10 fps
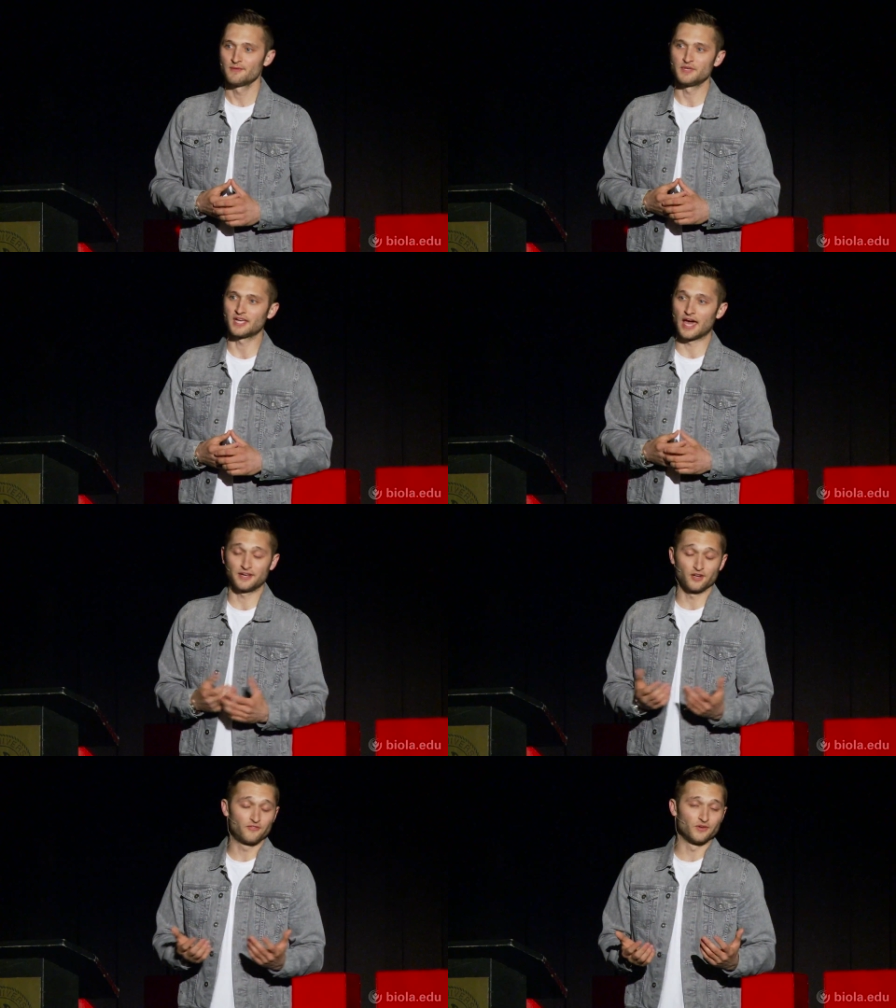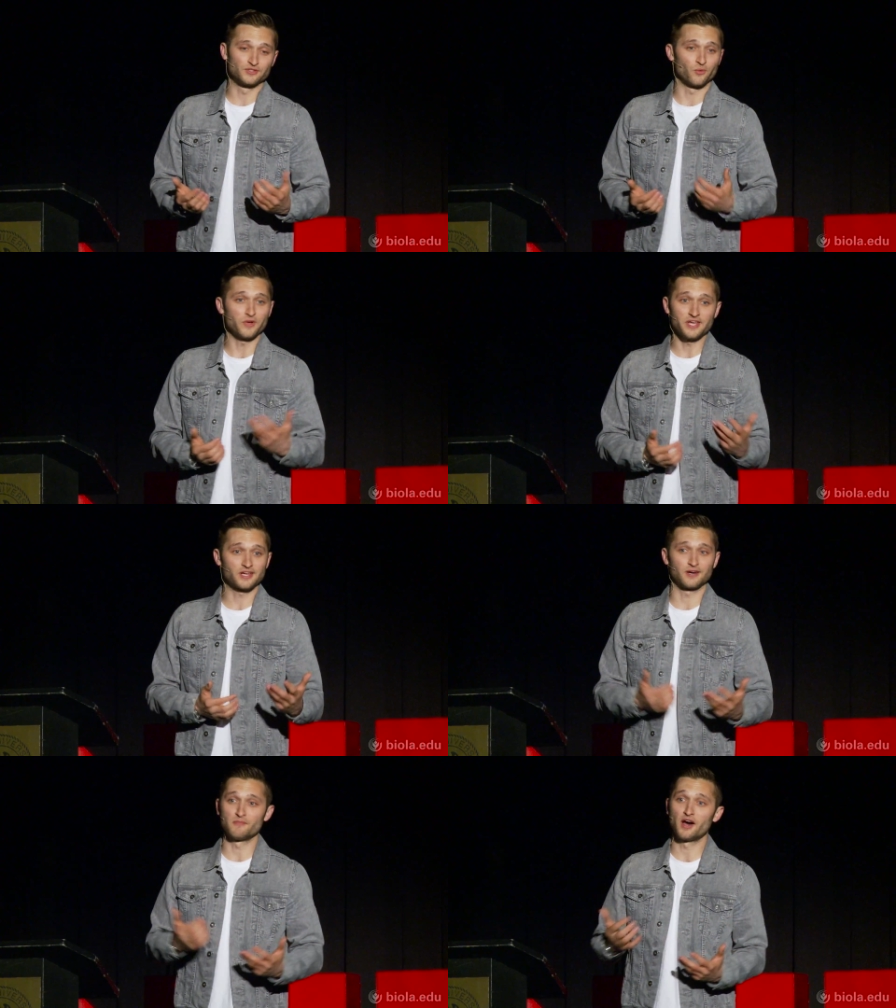I didn't know if it was a
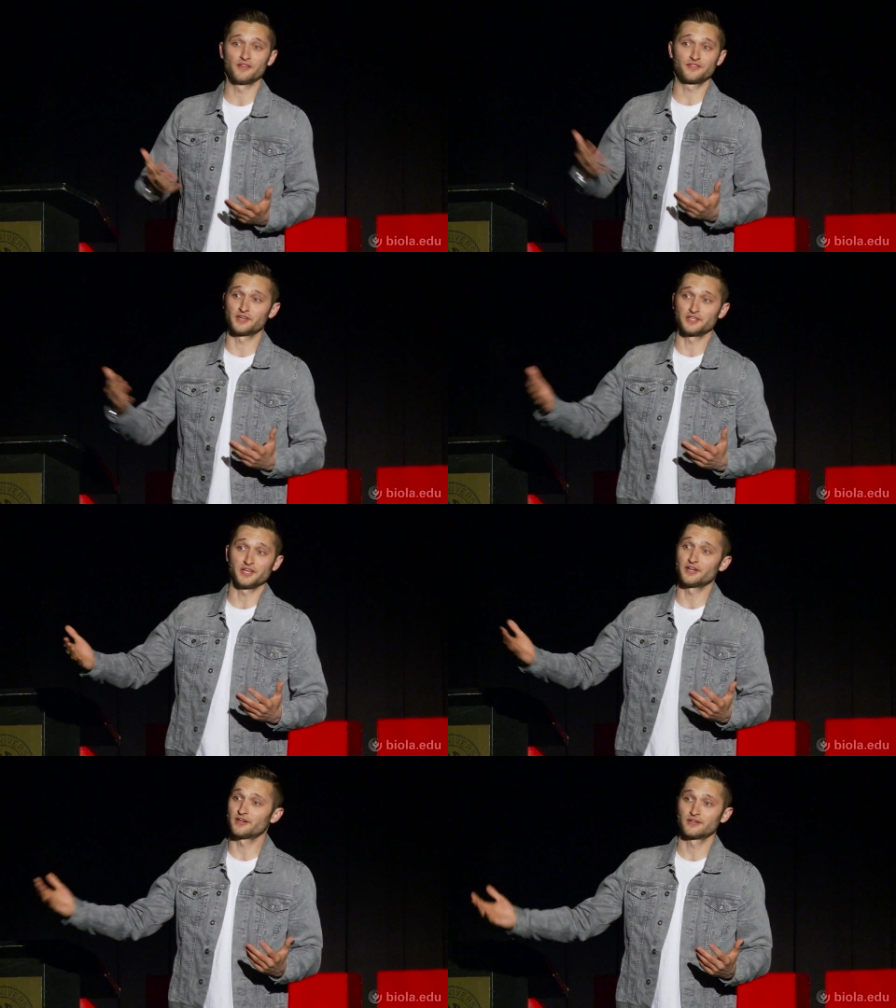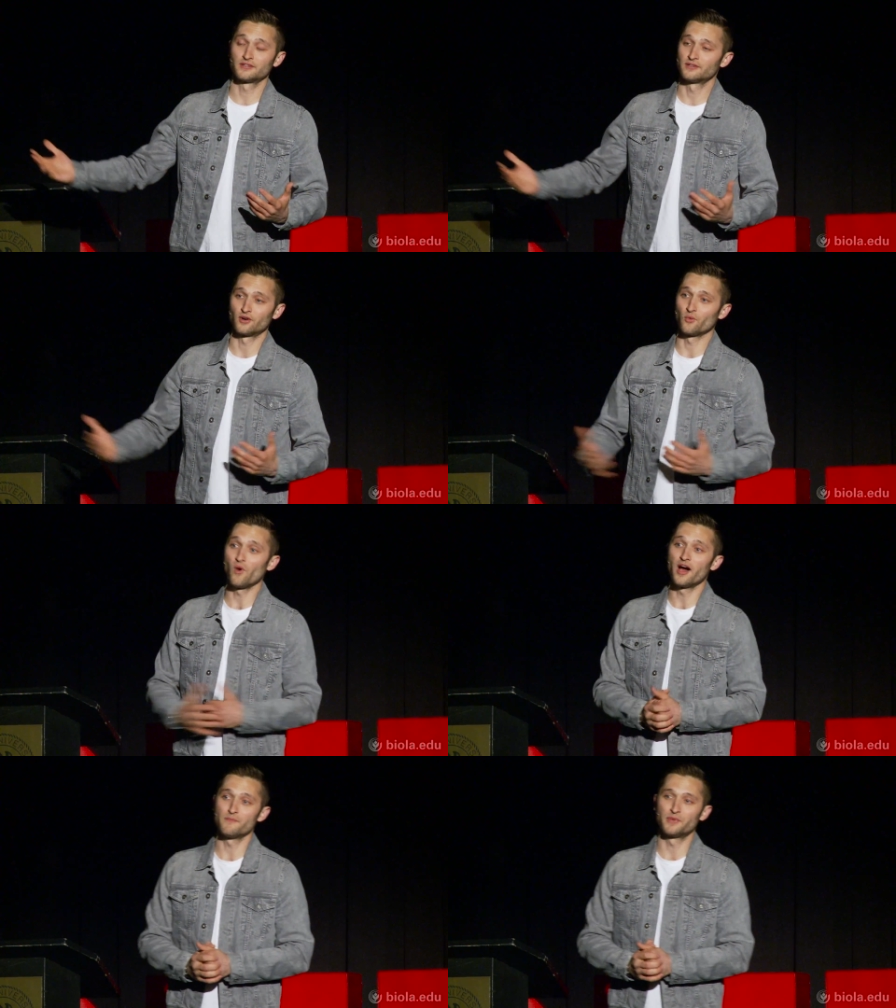week, a month, a year, or
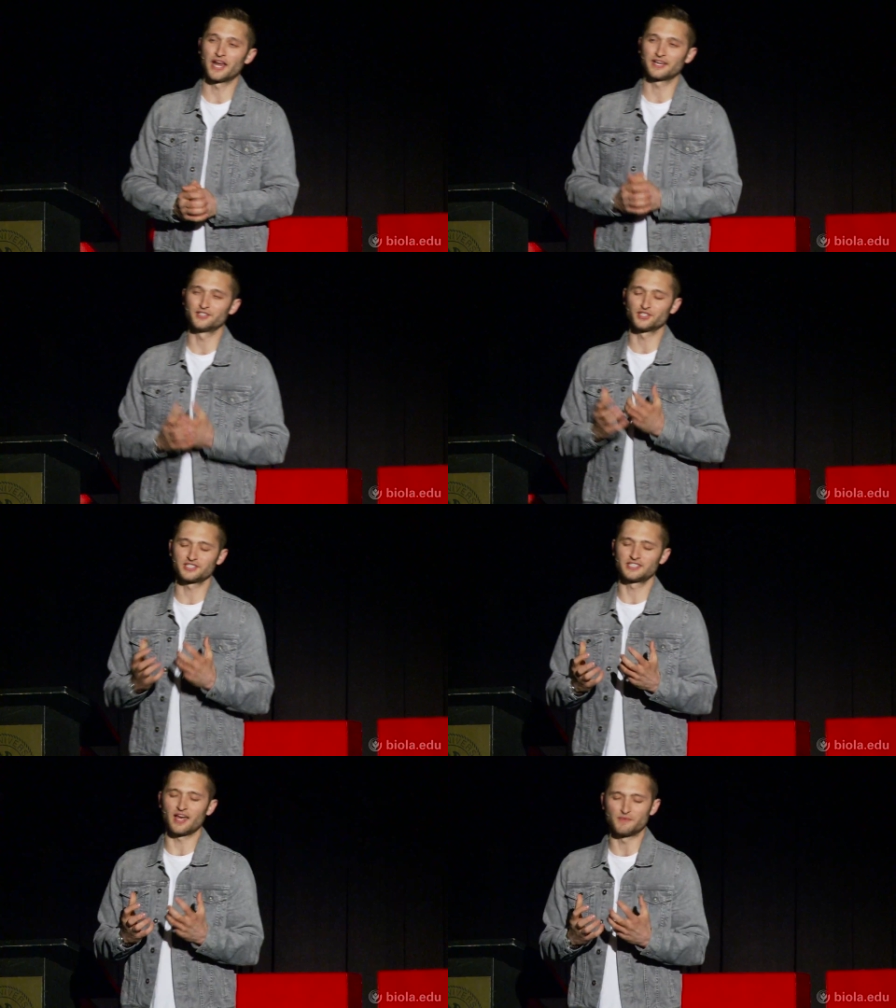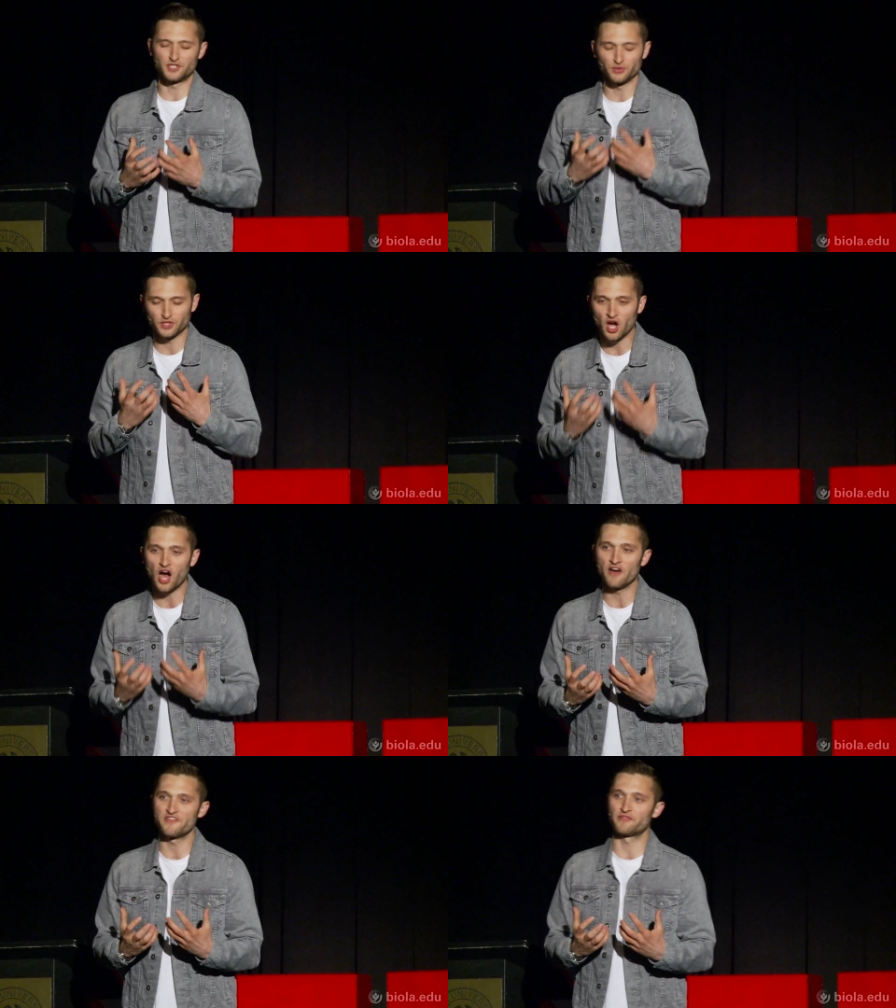what, but I could just, I mean, she would
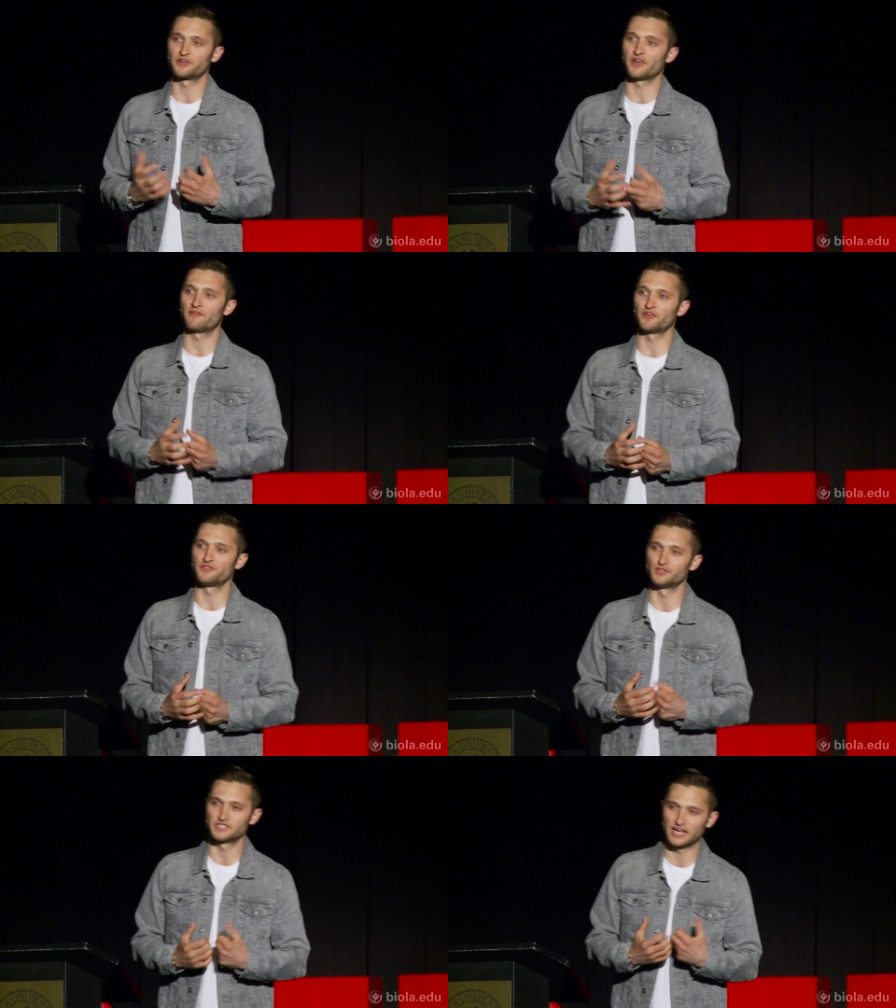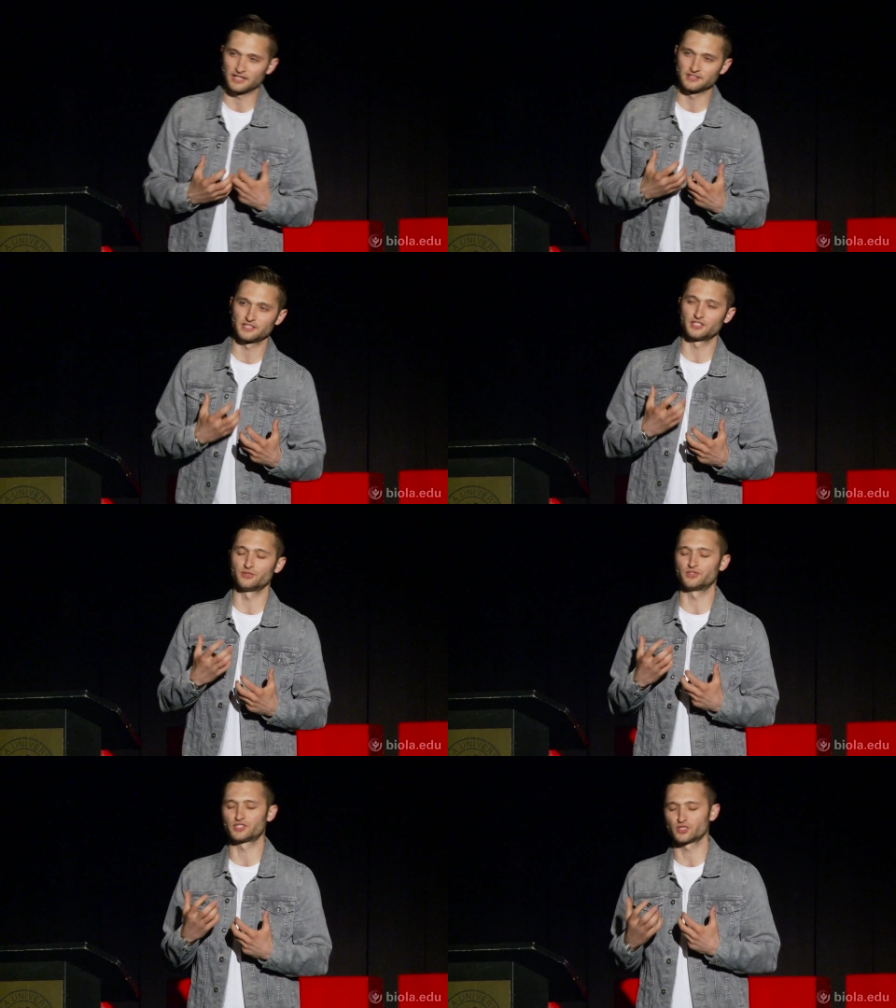cough every every few seconds, and she
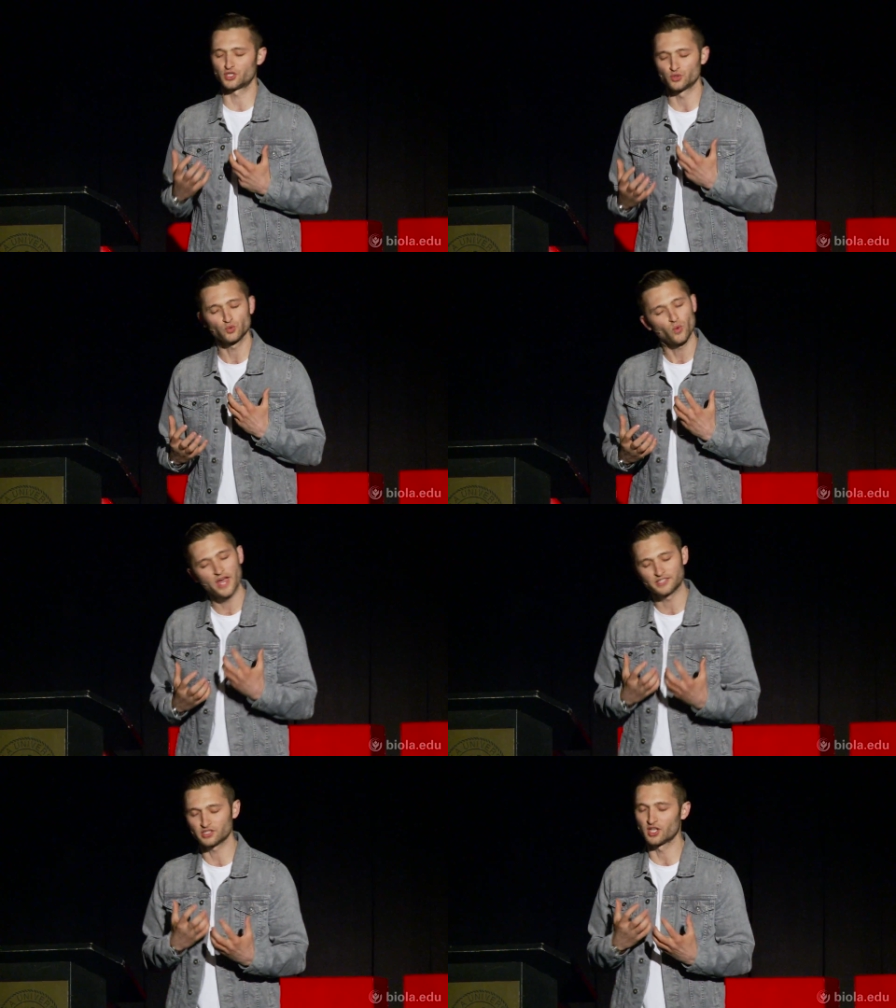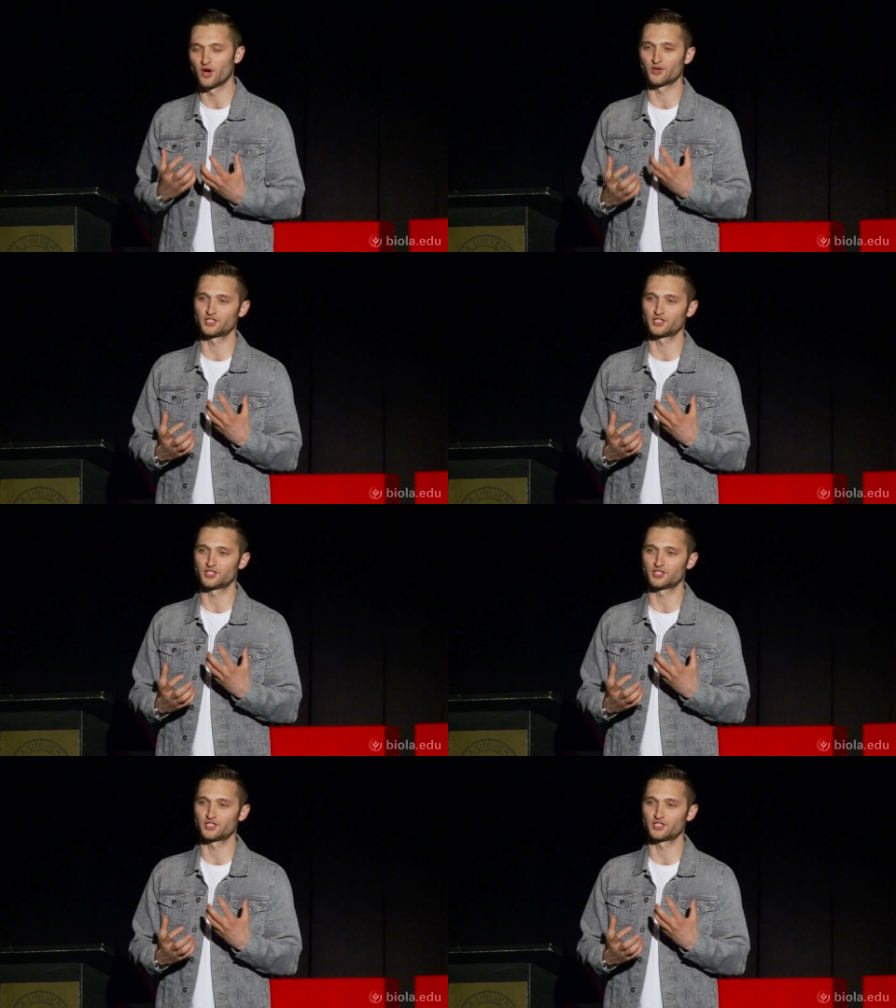would just, she was way slower.